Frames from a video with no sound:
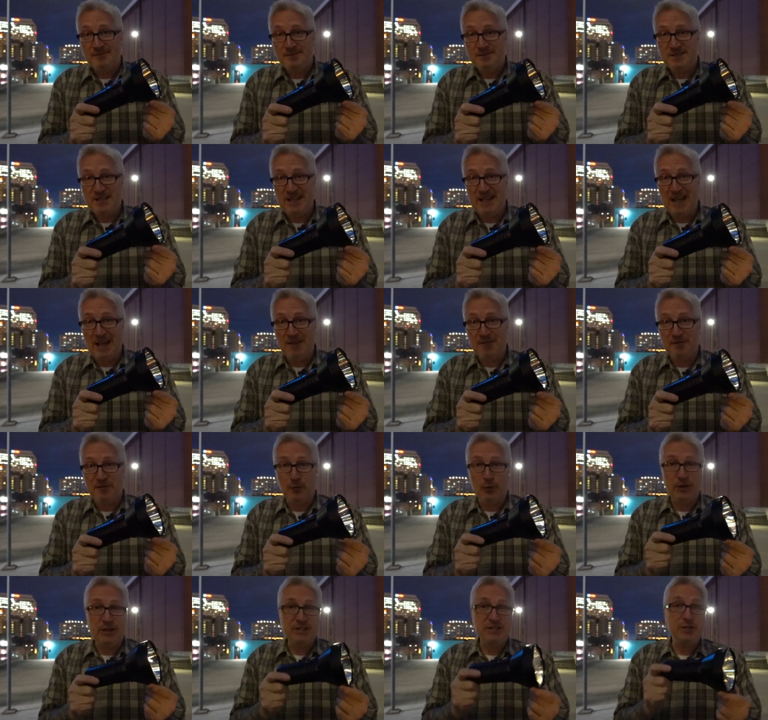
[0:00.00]
T N
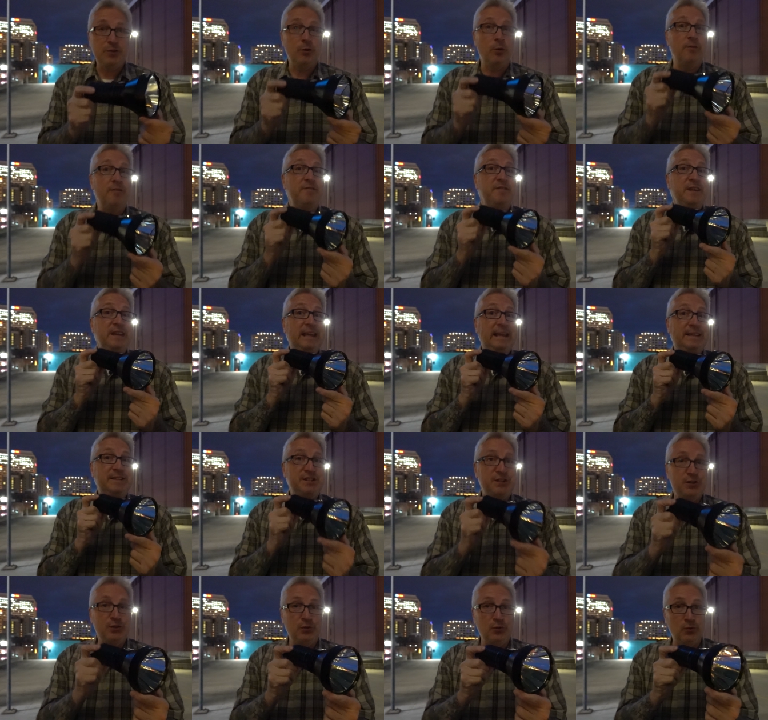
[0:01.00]
forty-two V
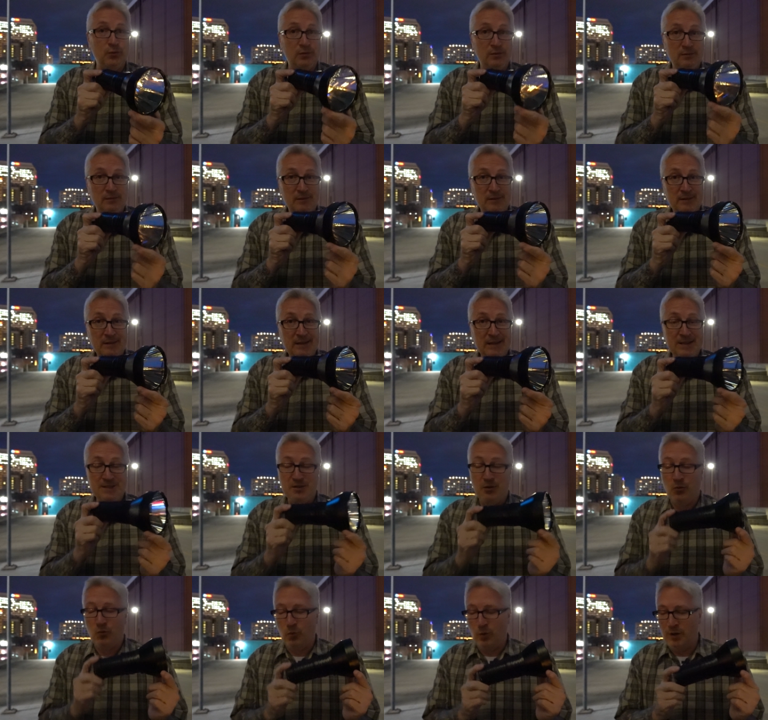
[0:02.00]
two
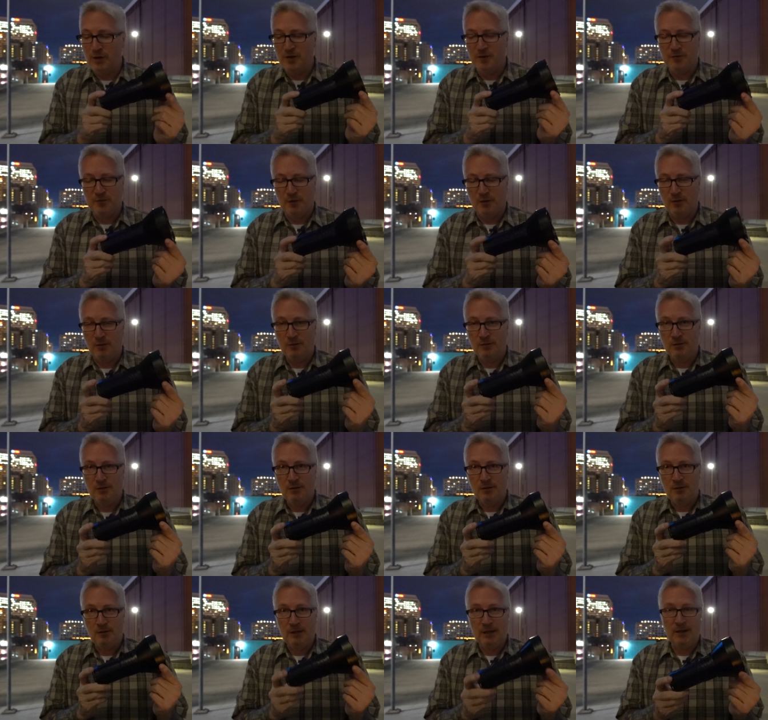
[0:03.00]
is a wonderful
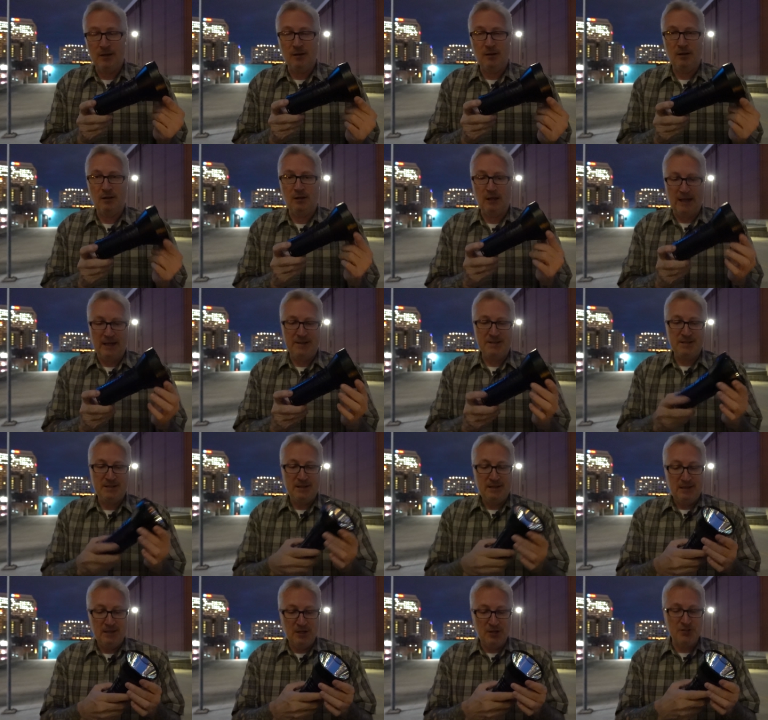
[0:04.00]
little light.
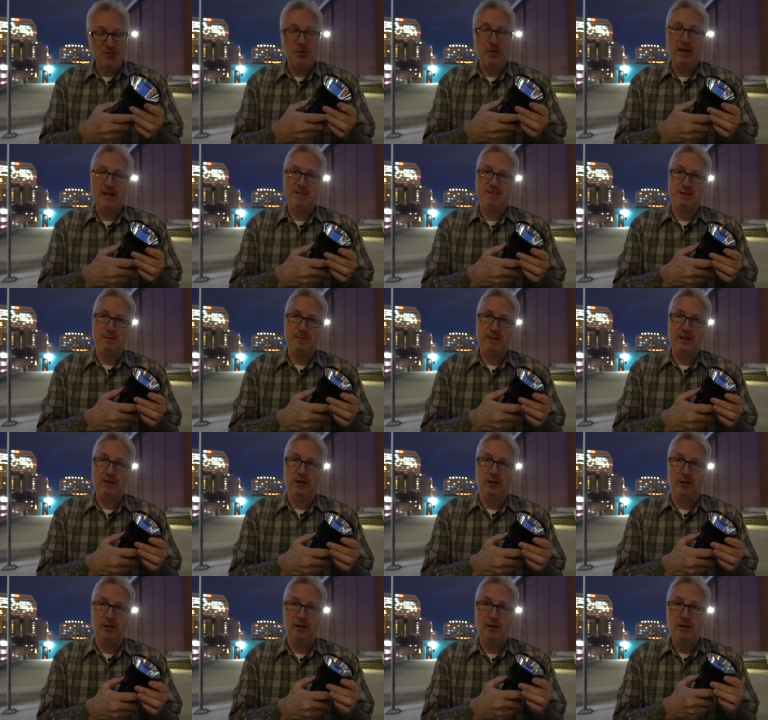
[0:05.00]
It also has something
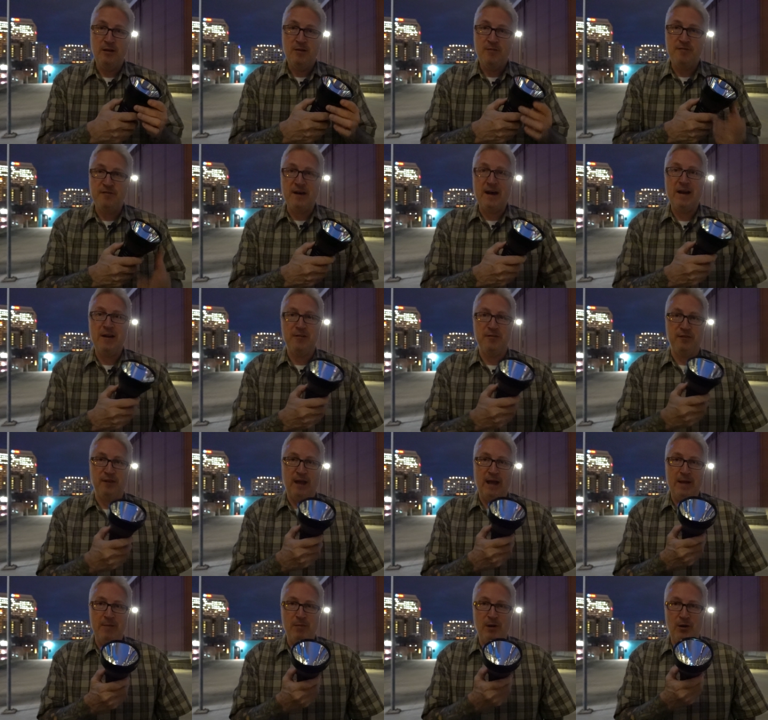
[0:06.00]
called
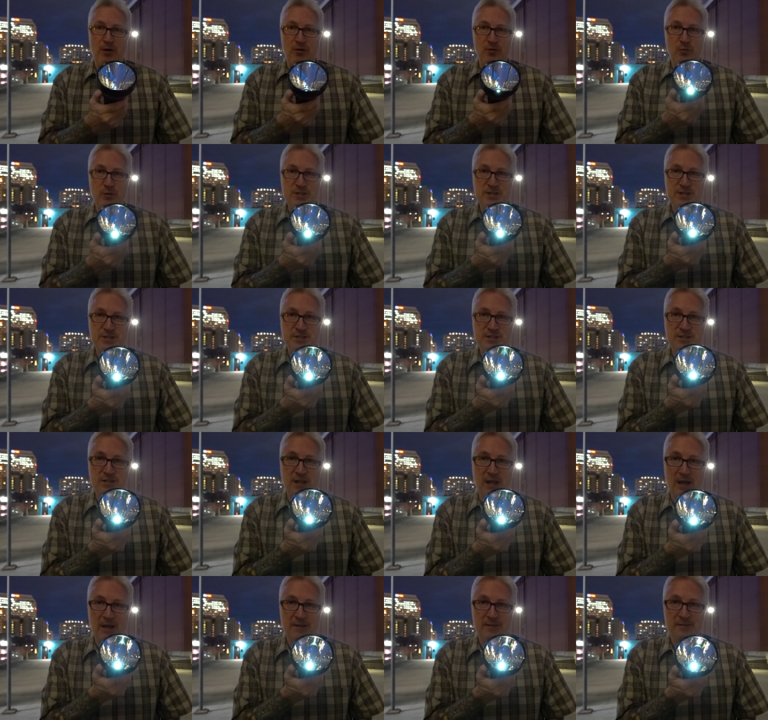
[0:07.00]
Firefly mode, which is
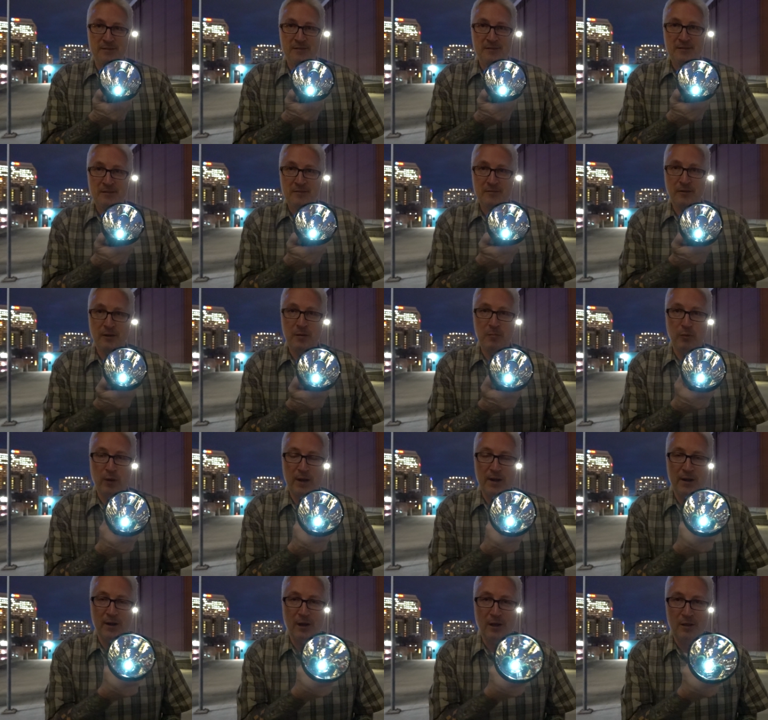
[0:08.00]
not very
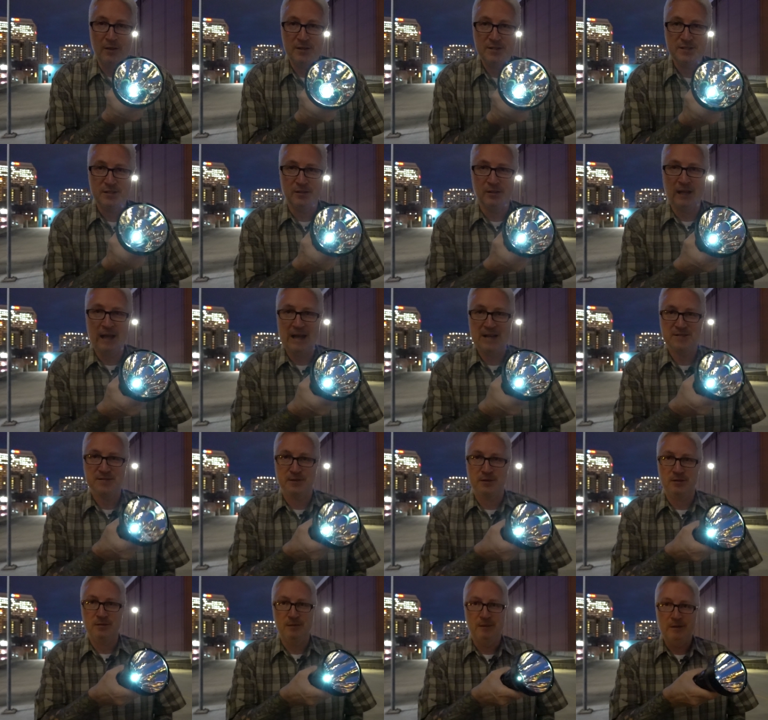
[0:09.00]
bright at all. This will last
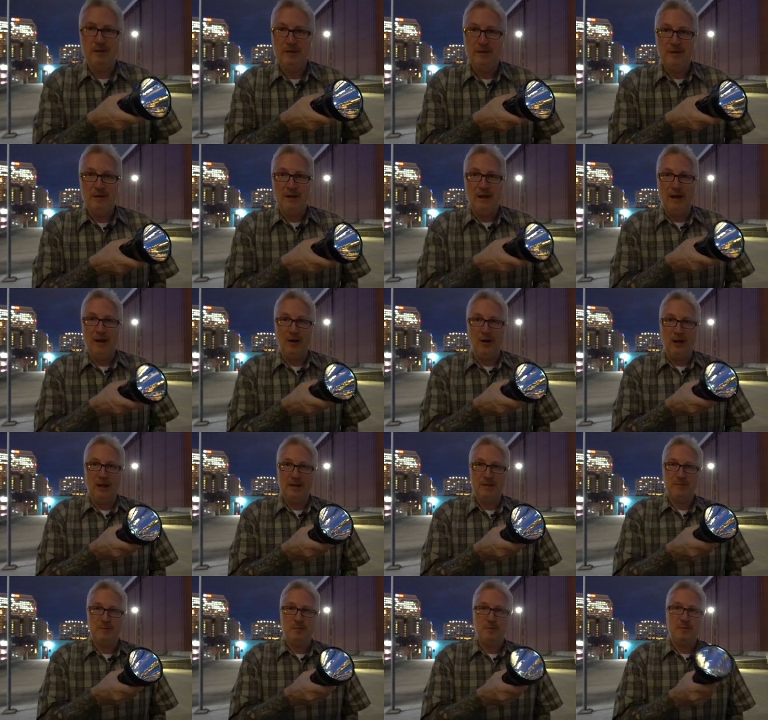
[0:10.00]
for, I don't know,
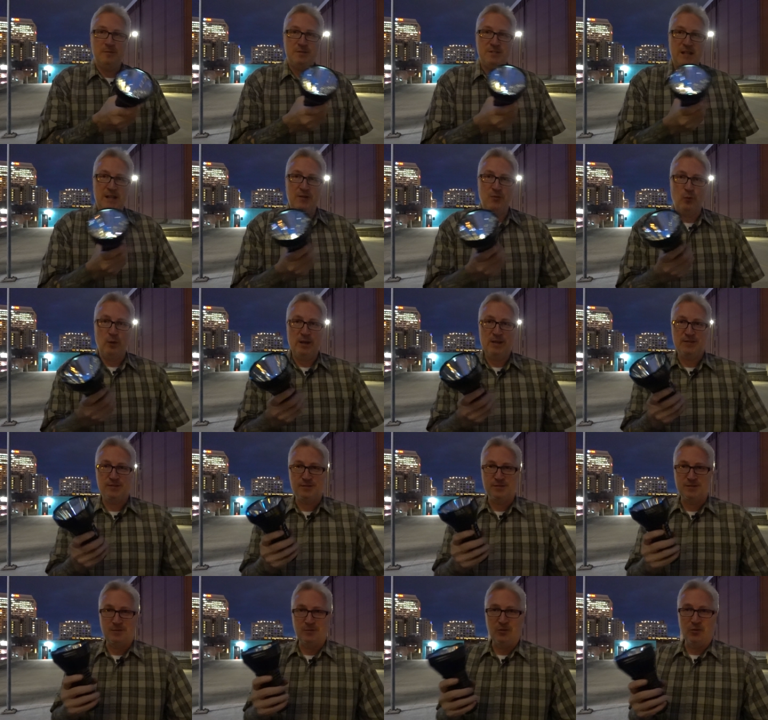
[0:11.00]
like ten weeks
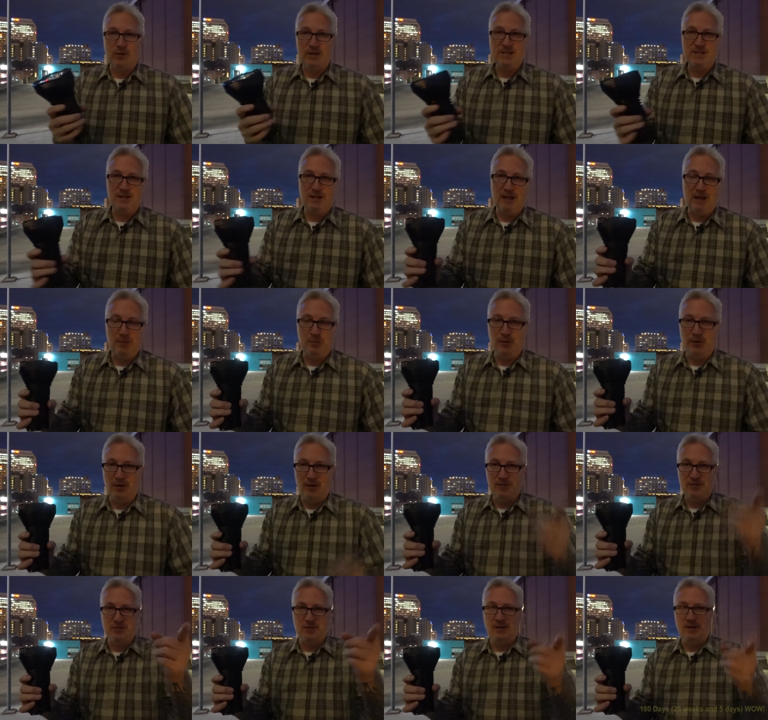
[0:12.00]
or something crazy. I'll put it
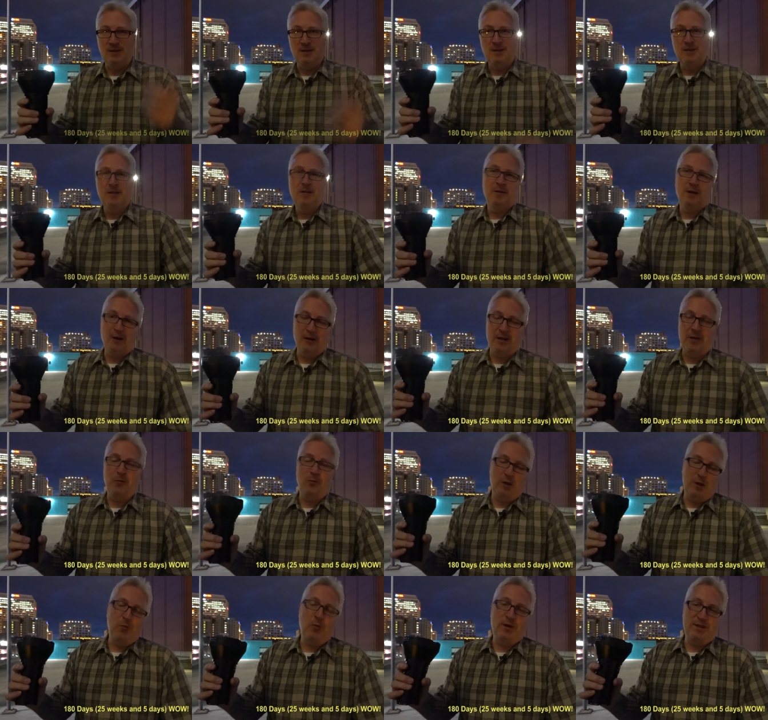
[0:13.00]
on the screen. Okay,
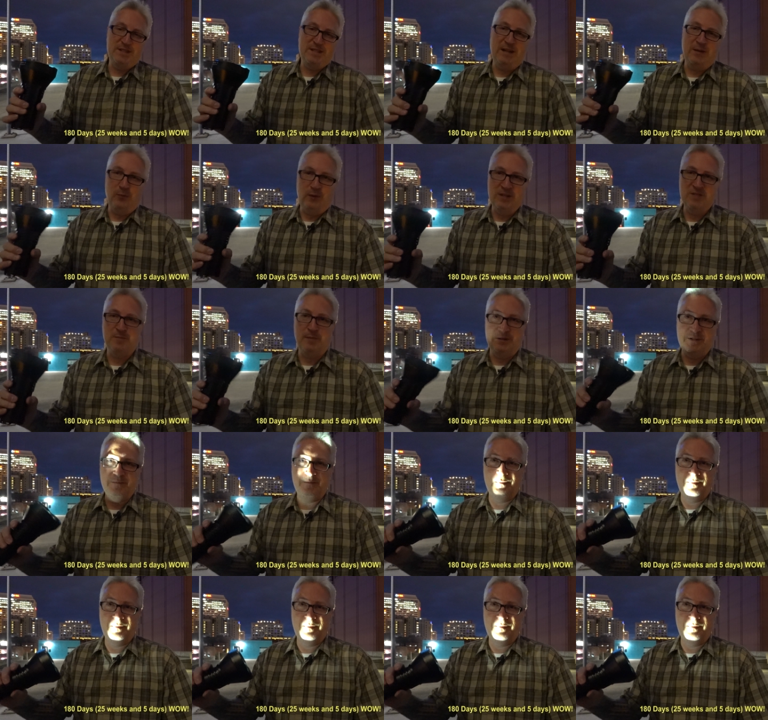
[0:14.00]
well, it wasn't ten weeks, but